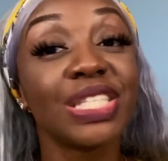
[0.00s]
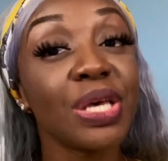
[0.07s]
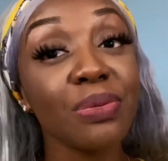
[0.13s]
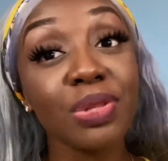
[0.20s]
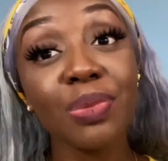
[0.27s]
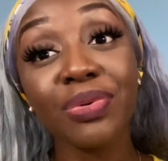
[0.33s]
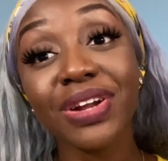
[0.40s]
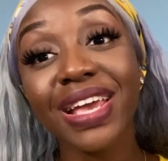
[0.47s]
Tip
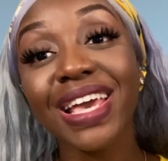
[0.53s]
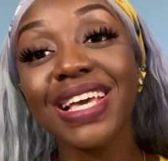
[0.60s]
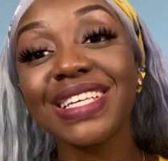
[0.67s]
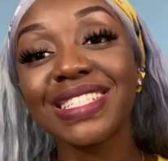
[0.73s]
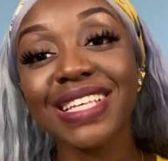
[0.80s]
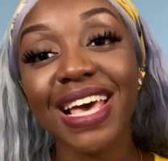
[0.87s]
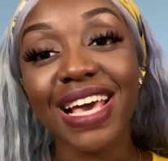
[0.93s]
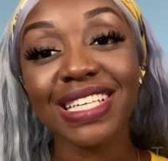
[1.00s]
number 8
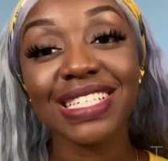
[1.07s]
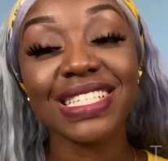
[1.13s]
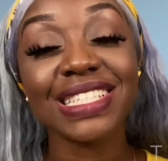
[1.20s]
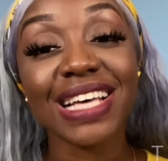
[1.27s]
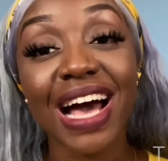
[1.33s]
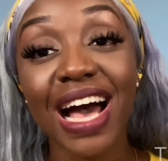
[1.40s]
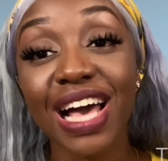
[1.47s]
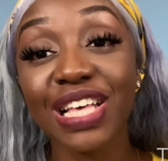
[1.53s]
is to
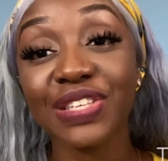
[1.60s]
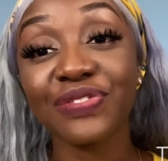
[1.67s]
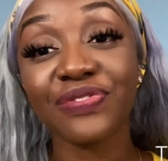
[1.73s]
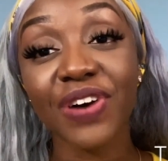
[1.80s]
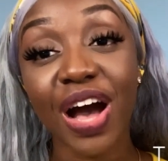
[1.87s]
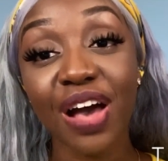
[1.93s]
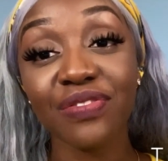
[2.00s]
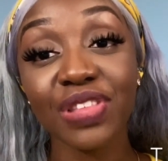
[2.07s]
exercise
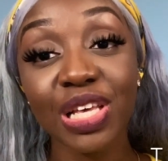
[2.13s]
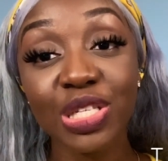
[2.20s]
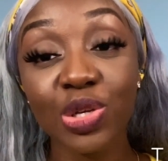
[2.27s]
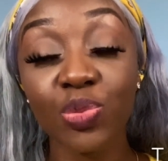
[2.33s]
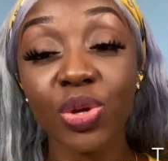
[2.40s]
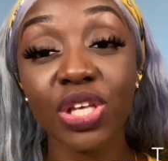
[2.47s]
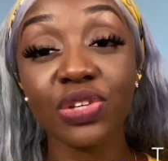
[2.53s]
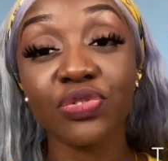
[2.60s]
5 days a
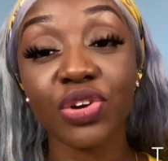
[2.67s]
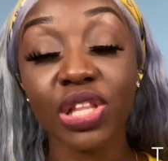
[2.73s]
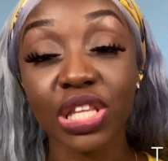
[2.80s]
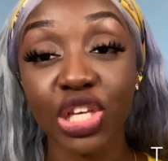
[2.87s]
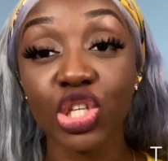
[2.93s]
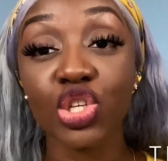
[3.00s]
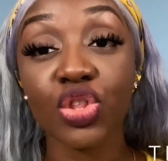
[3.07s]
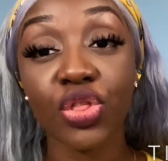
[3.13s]
week for at
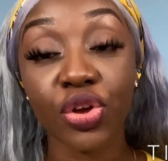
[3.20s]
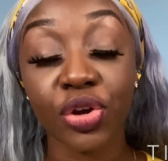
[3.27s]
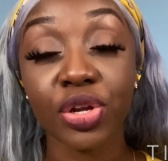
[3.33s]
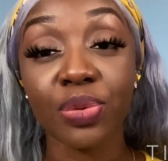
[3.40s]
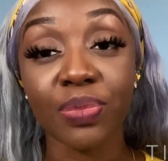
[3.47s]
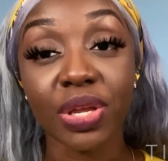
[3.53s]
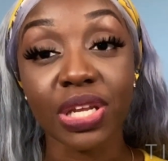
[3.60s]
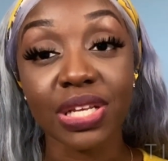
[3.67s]
least
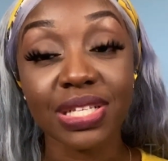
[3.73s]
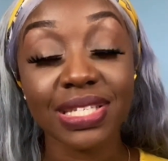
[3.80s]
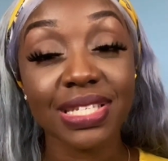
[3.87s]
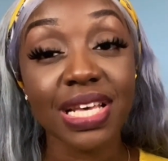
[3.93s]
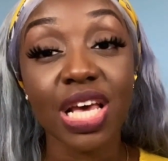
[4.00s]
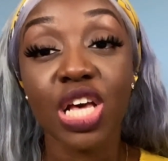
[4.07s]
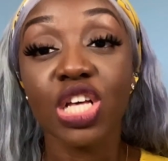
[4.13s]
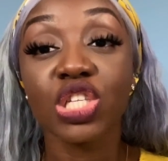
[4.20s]
30 minutes.
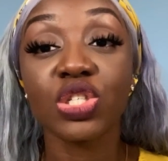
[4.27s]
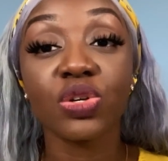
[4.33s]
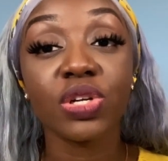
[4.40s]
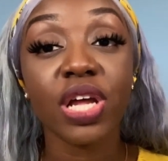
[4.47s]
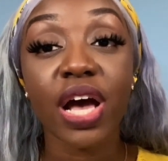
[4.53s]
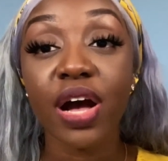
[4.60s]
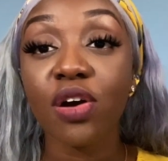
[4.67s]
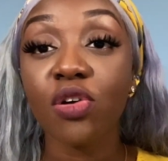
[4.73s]
So
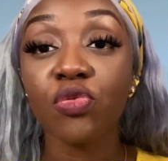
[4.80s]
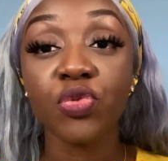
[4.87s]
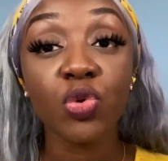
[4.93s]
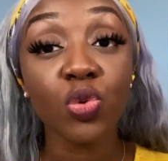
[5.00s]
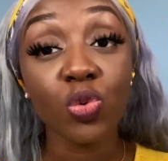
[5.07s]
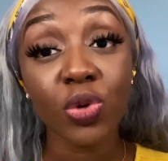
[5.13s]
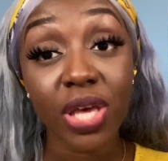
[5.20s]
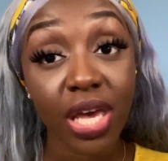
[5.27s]
now if
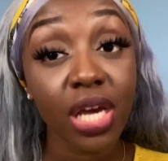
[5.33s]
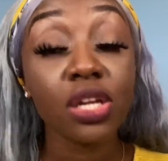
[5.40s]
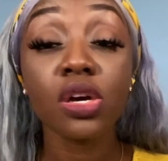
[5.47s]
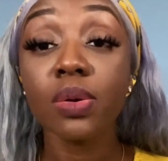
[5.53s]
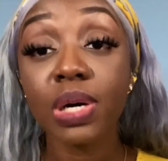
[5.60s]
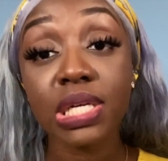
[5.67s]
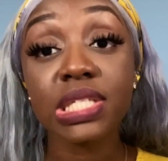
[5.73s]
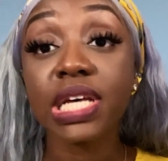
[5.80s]
you can't
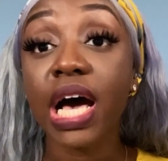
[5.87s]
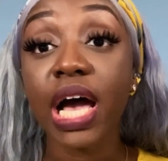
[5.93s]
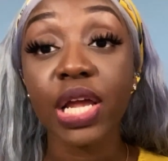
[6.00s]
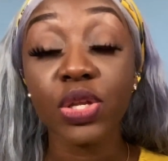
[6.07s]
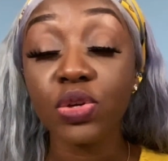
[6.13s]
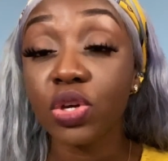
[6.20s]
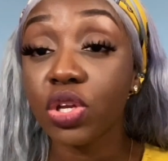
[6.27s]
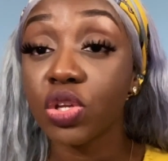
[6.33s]
go outside,
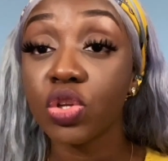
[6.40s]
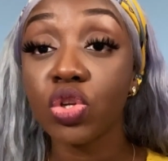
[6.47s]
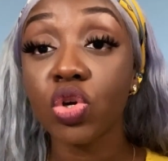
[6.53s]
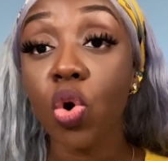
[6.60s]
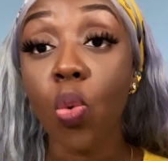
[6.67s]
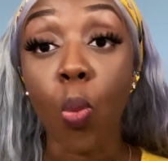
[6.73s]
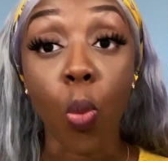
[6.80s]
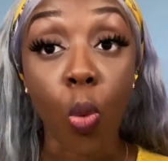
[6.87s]
you can, you
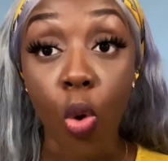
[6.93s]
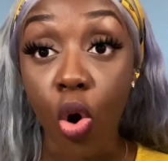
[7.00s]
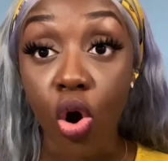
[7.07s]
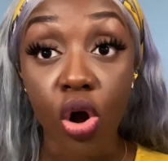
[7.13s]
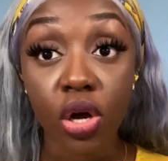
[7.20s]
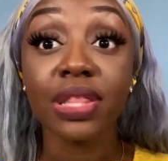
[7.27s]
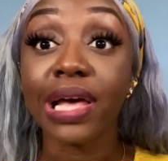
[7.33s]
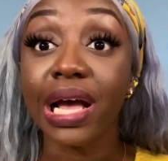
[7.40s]
know,
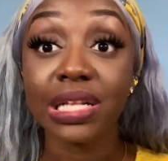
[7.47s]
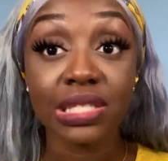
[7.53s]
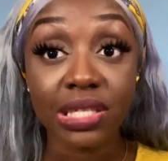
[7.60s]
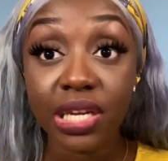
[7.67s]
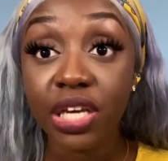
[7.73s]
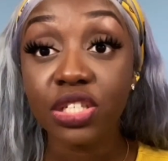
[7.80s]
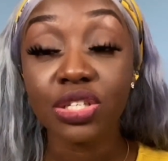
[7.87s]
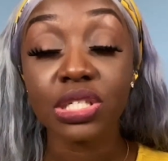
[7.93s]
walk. That's an
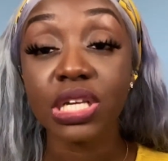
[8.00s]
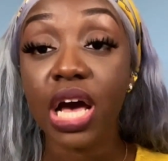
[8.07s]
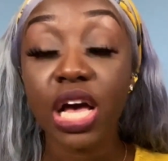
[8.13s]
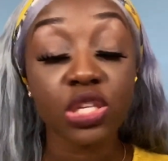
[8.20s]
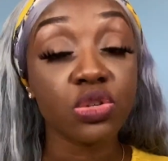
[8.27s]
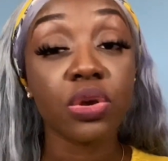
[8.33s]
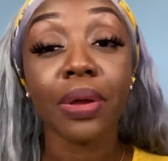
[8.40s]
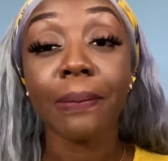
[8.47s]

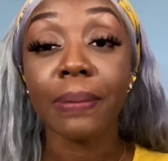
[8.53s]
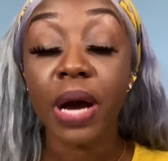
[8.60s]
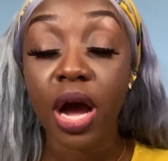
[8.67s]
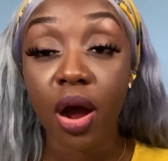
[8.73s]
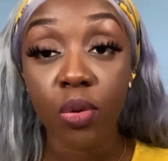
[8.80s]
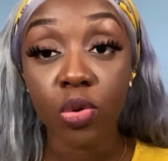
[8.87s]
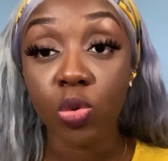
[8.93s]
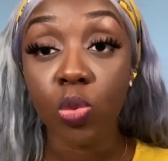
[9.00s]
exercise. You can
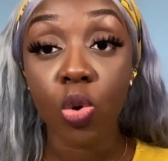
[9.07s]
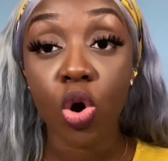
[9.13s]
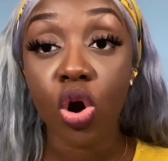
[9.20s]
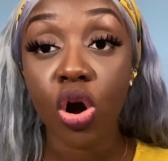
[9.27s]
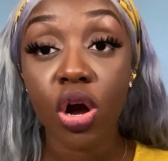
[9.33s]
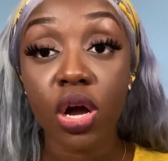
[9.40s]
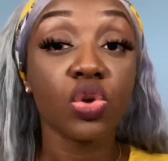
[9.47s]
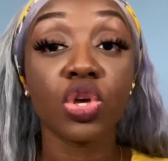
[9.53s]
power
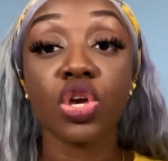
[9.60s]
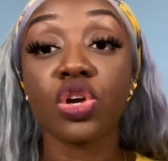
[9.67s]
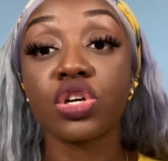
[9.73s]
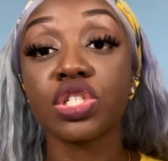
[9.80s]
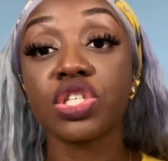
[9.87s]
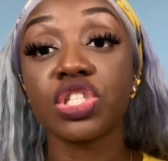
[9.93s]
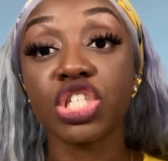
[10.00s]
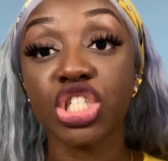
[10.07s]
walk. You can go
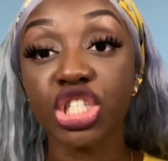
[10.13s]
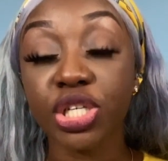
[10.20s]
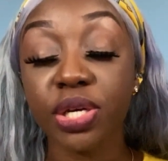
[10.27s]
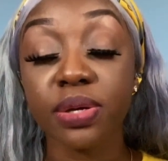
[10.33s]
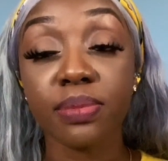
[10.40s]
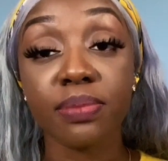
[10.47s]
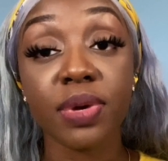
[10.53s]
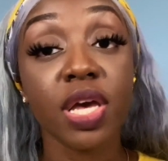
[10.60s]
to the
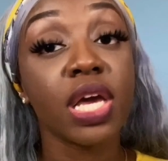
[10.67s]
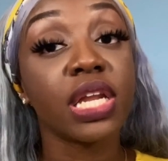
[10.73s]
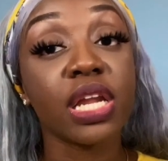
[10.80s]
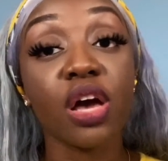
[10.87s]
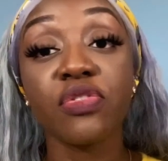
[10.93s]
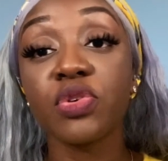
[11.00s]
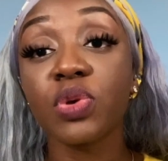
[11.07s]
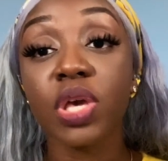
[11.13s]
gym. Now
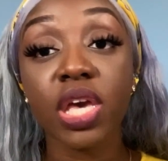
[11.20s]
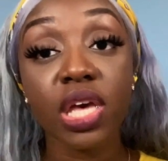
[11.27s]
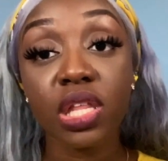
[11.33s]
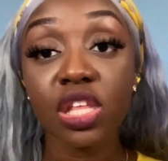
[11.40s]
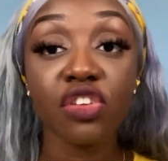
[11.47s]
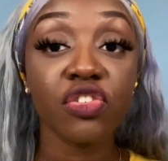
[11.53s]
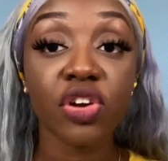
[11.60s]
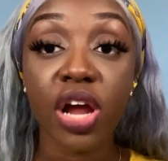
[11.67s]
if you can't
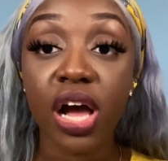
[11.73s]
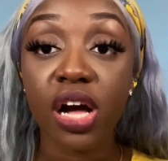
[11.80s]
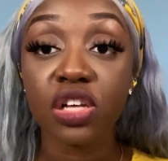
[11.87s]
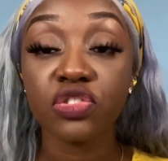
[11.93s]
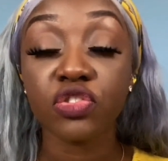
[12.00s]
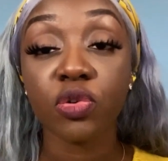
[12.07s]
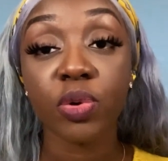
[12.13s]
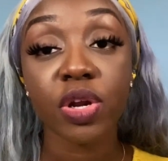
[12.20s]
leave your house
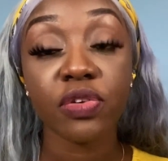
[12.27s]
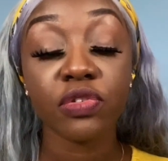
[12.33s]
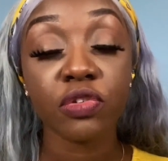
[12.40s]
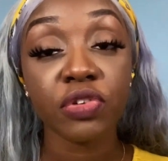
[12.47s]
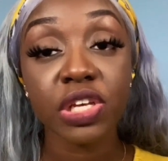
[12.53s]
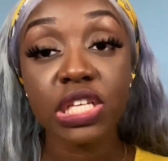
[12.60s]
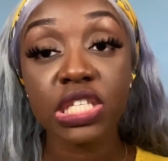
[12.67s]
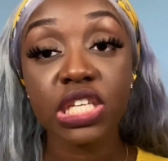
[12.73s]
for whatever
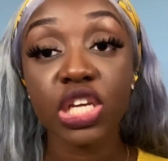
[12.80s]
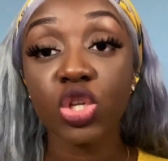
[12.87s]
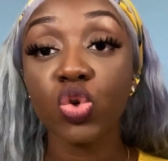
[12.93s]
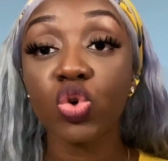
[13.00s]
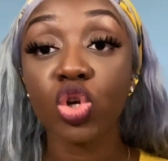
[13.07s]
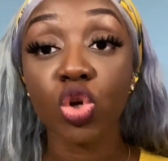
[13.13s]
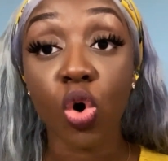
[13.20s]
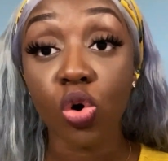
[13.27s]
reason, you
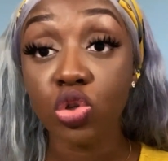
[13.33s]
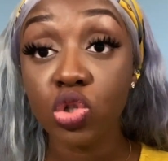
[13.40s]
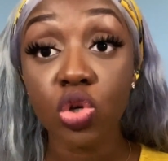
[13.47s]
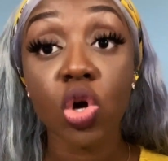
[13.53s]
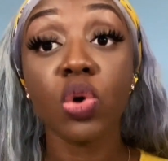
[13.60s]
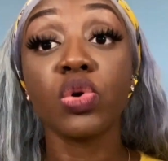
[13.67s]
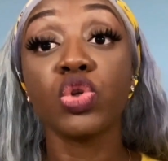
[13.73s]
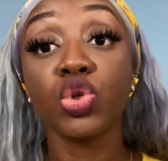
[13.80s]
can also
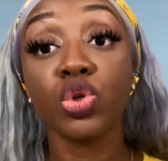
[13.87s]
go on